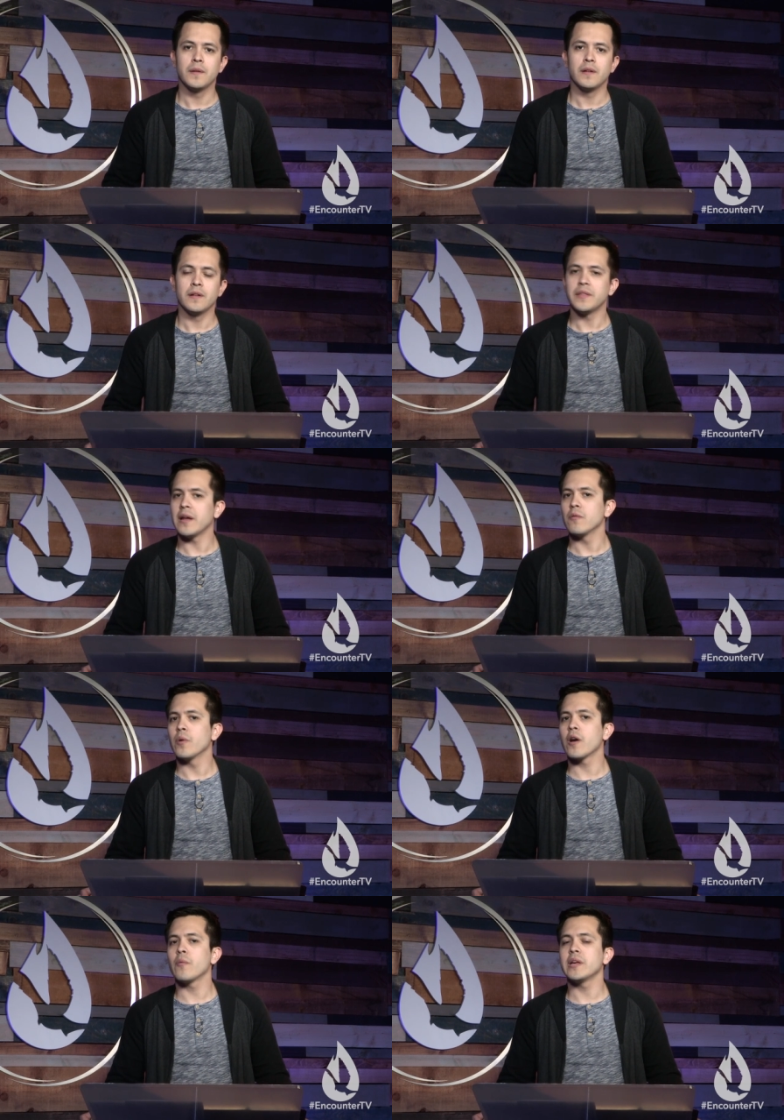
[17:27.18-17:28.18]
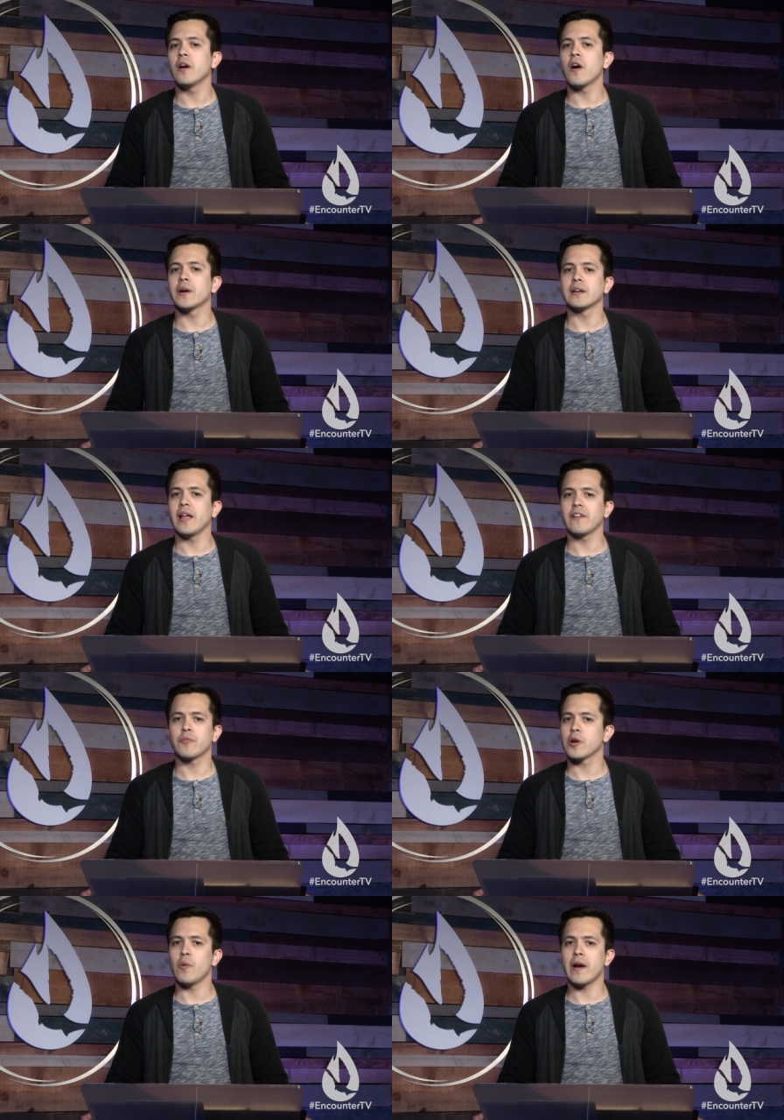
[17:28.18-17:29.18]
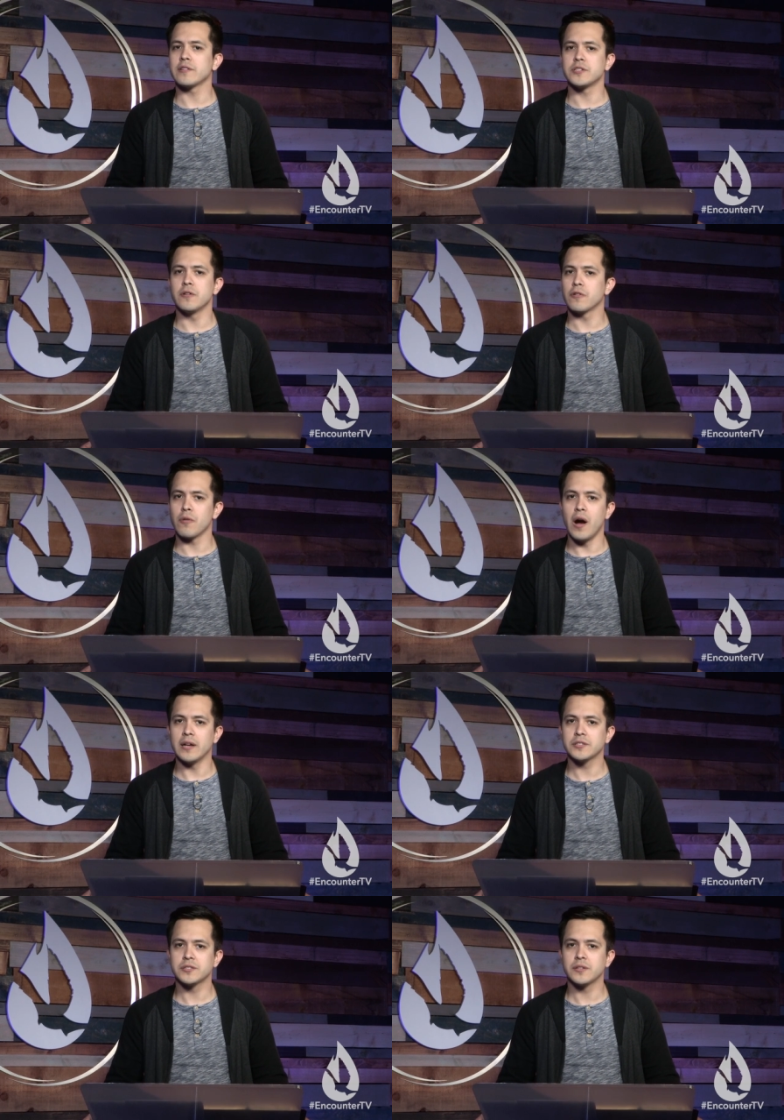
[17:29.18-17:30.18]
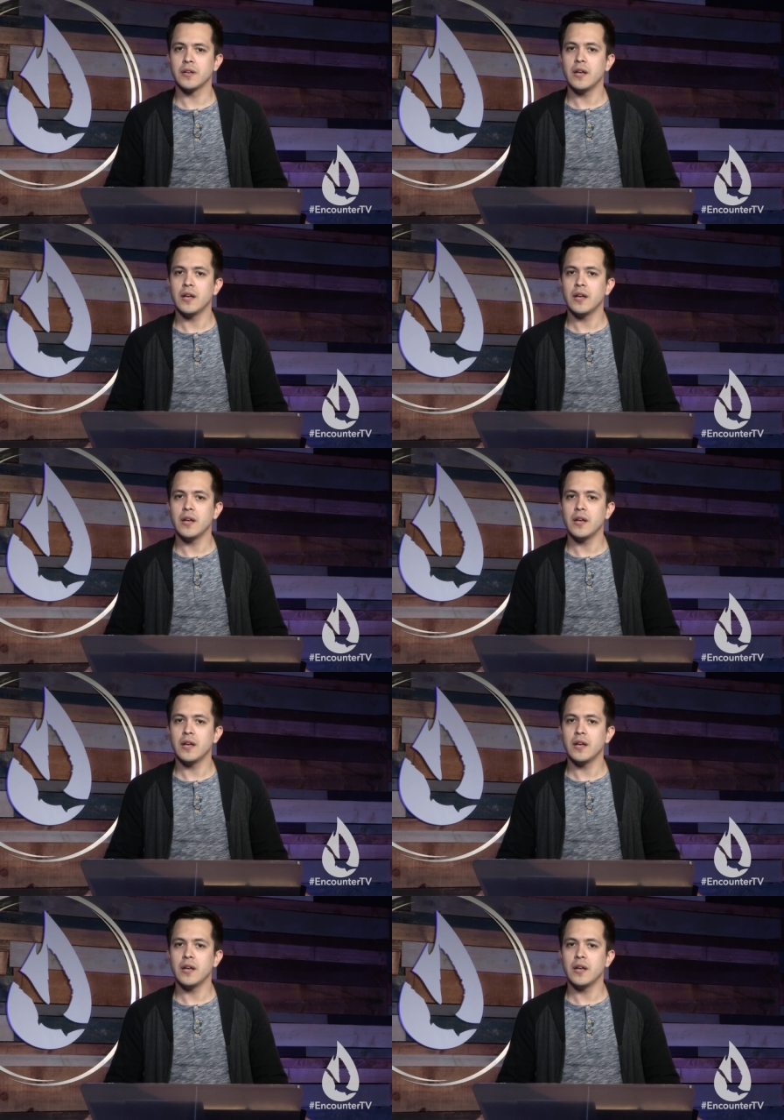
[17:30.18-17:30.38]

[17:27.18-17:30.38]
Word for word: that where we are in life requires no cross.